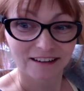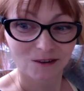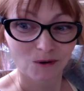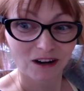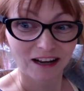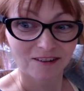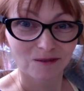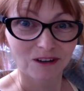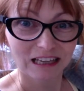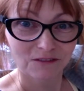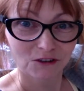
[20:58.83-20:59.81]

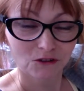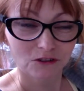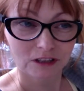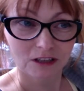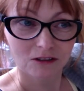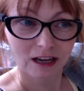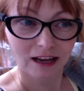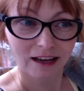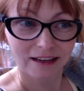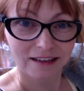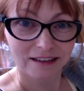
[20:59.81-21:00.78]
What if you're in the
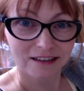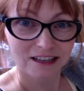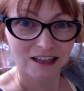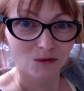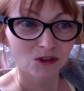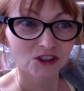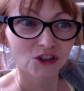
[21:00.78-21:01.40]
UK, what's